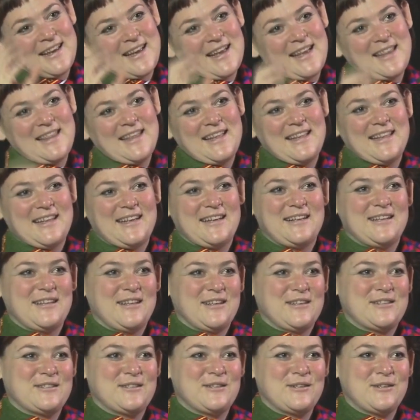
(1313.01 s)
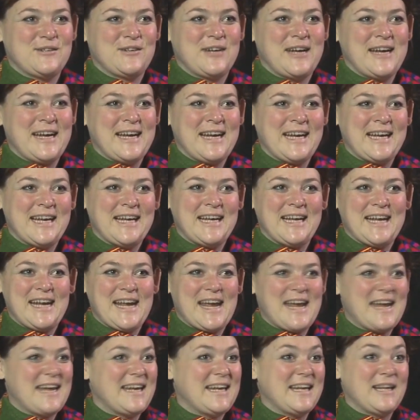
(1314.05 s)
I think they look so great,
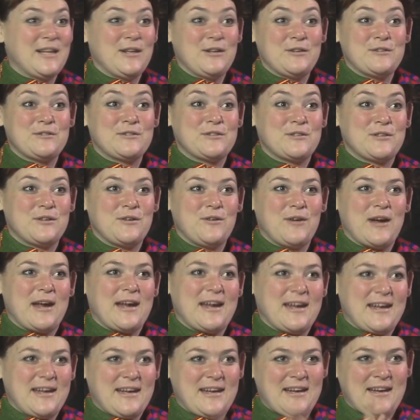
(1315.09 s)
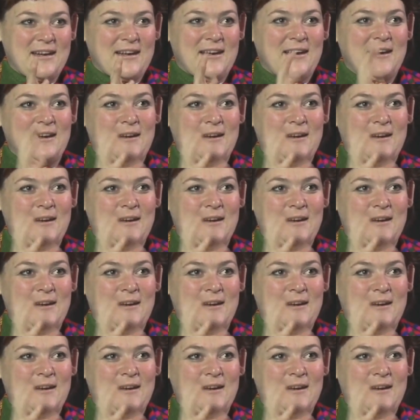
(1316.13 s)
and it looks great in